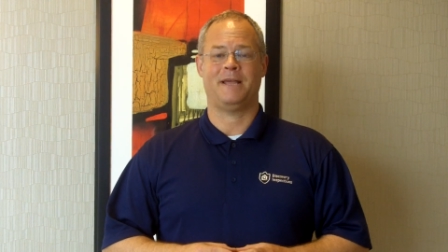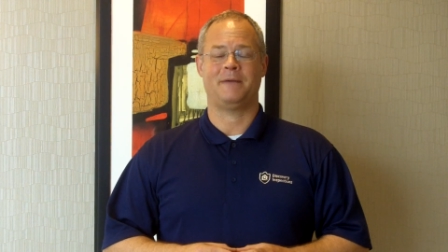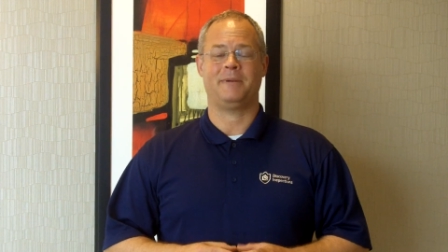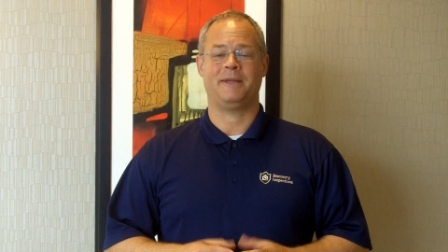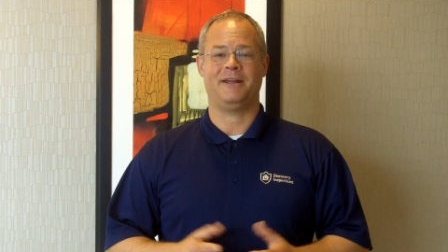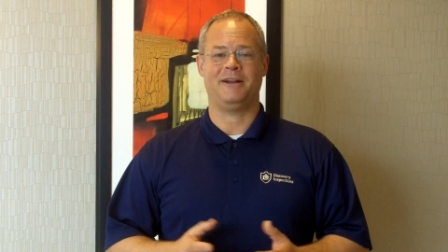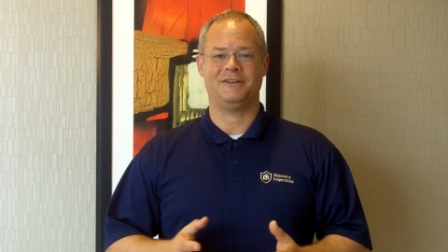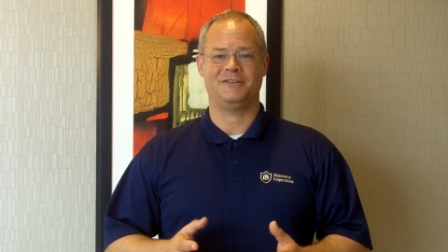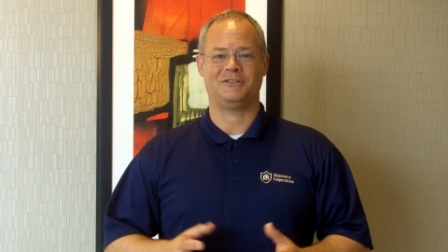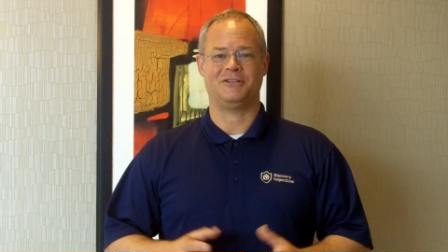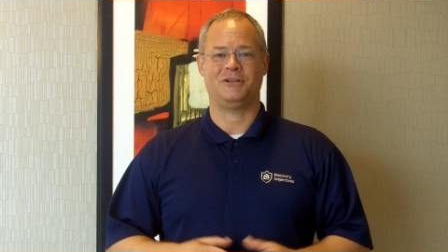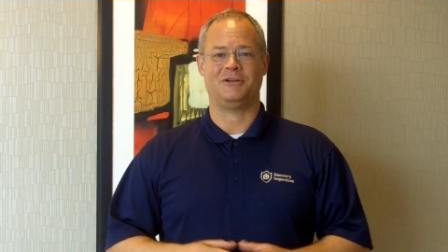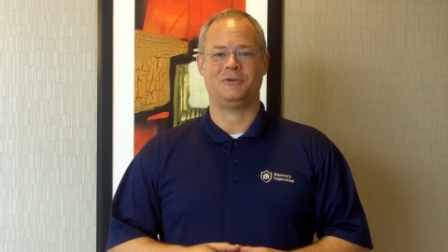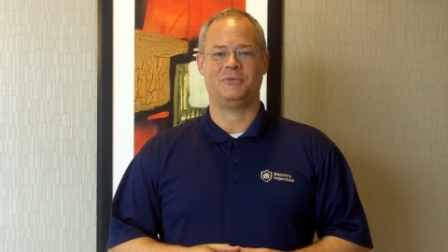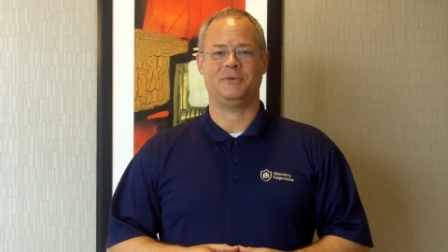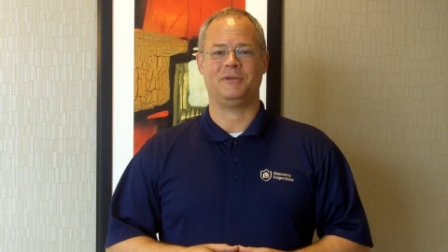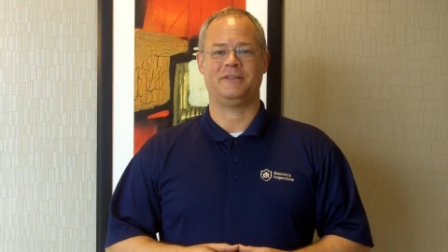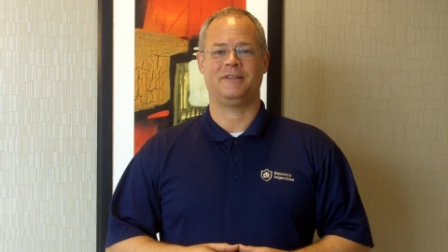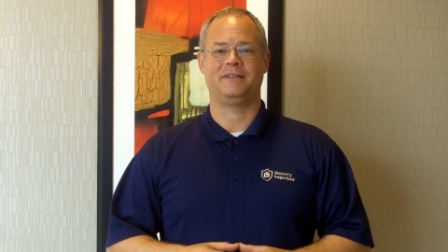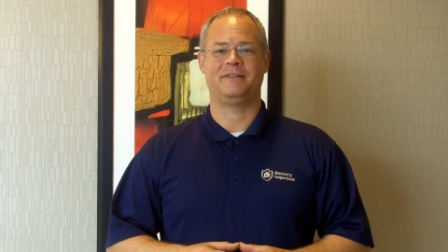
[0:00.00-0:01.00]
I'm Gary
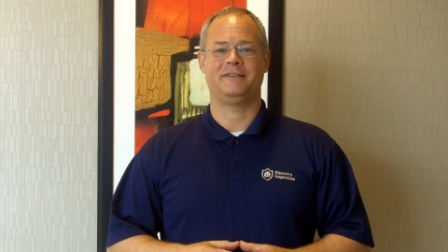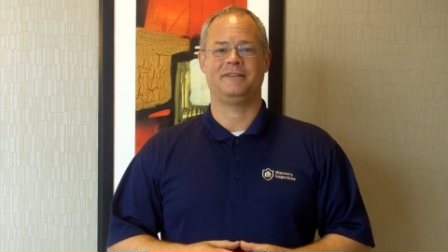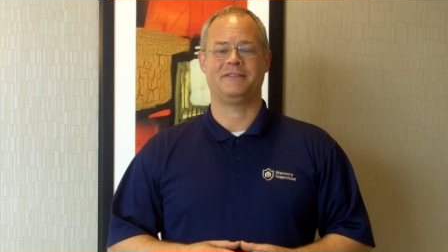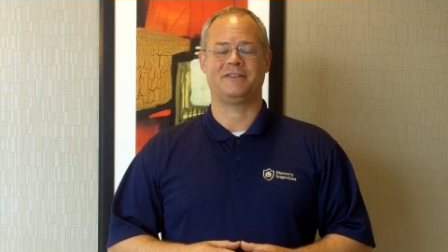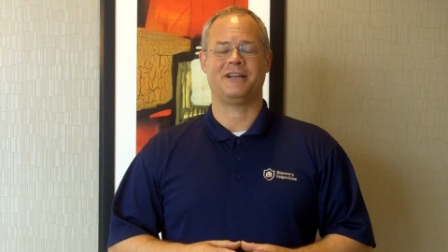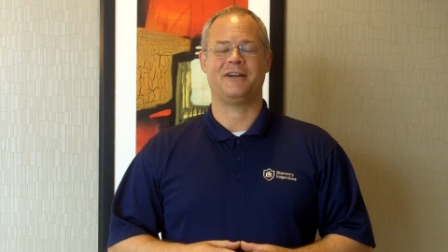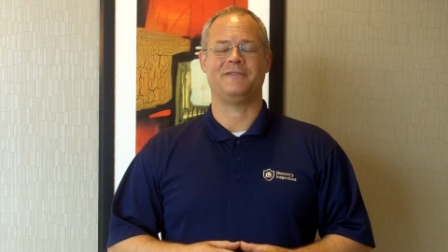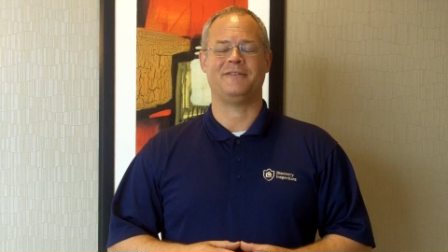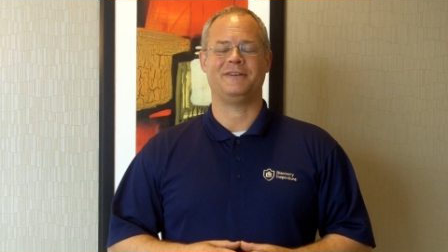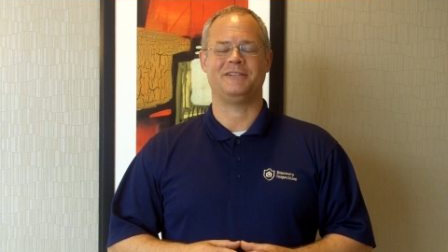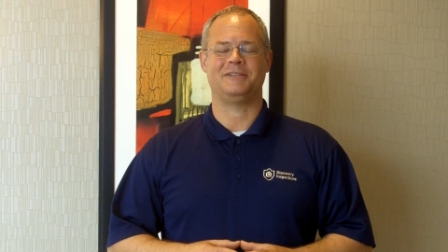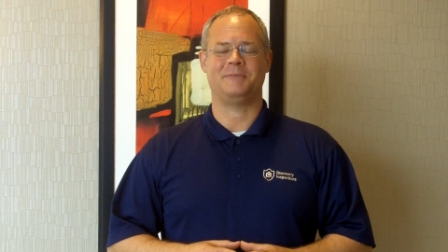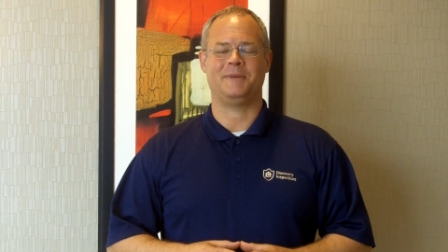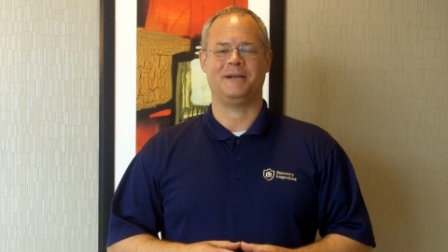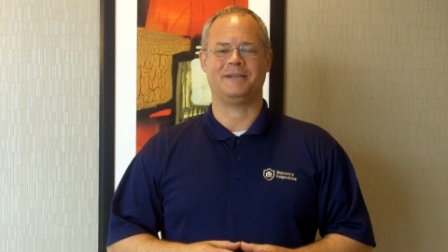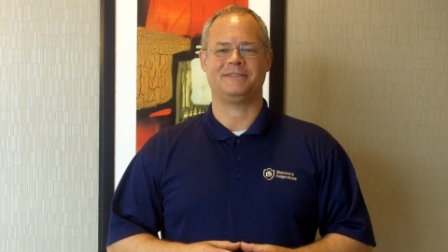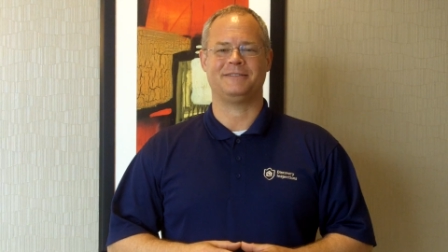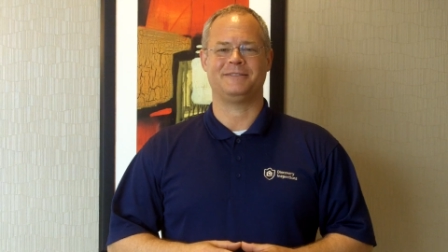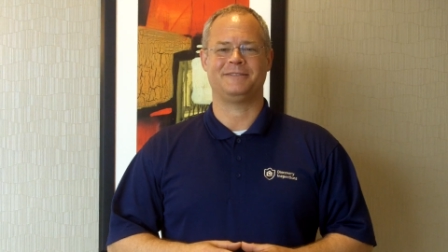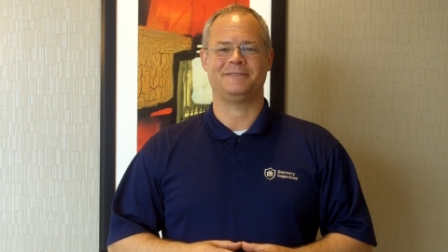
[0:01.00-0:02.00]
Sloan with Discovery
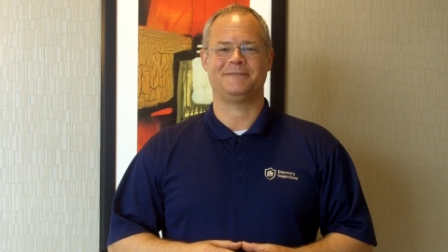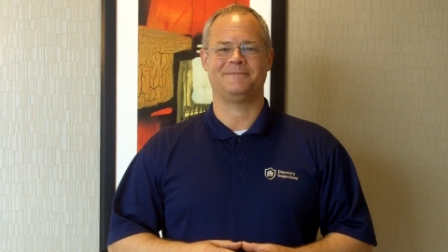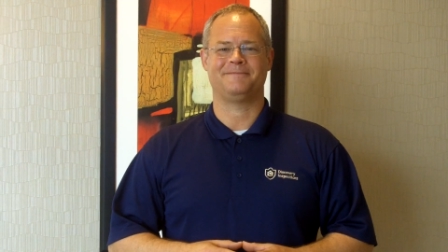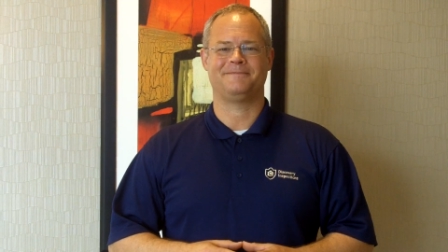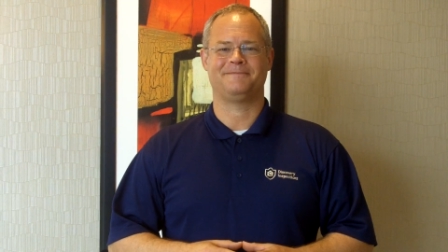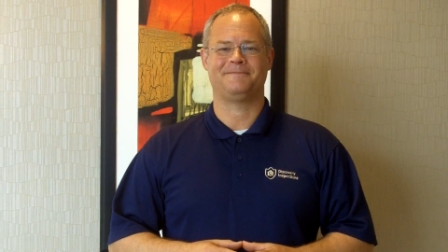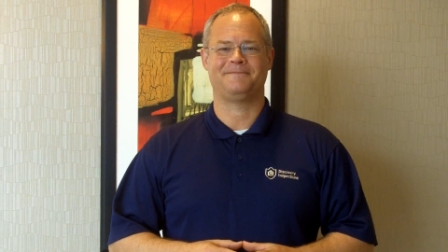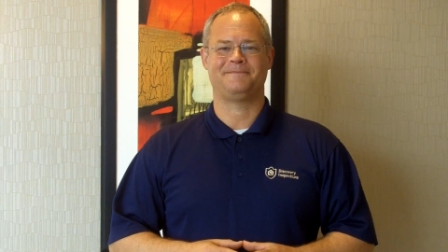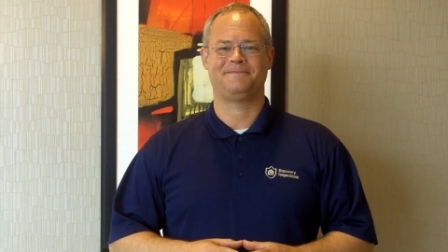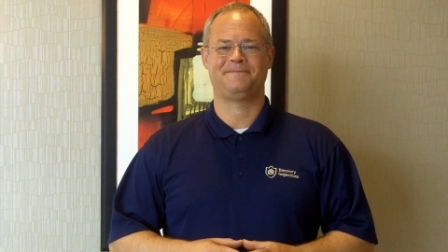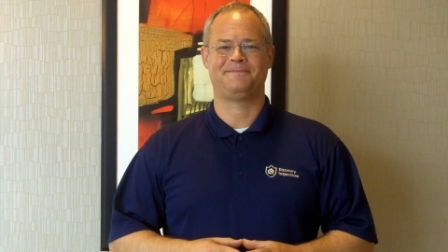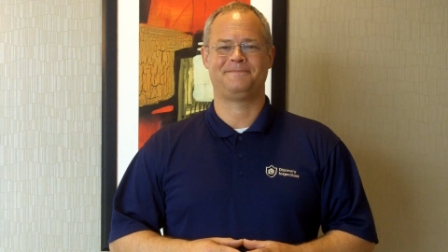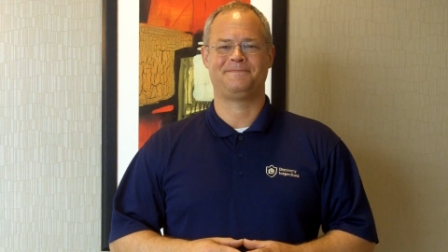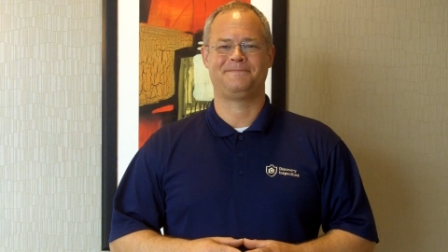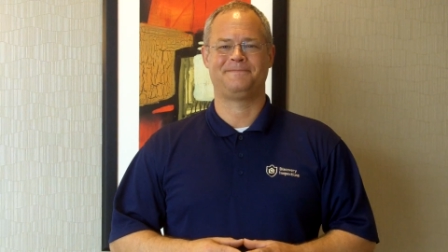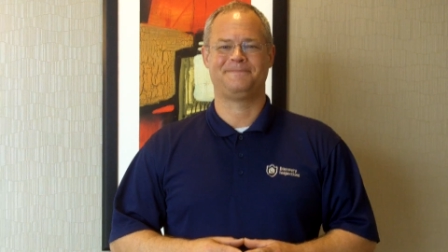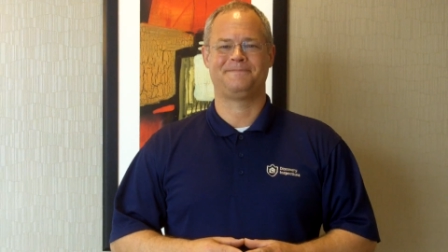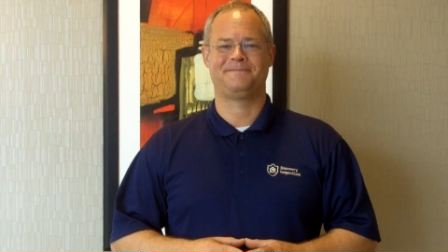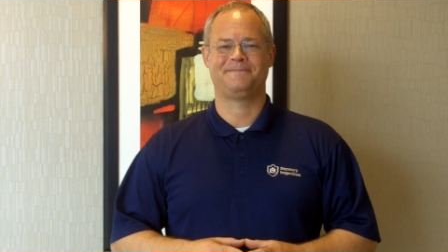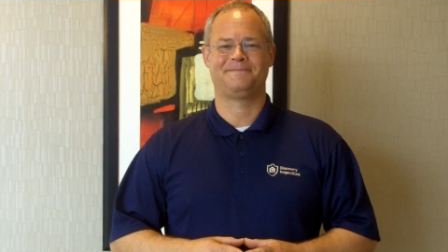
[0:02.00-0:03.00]
Inspections.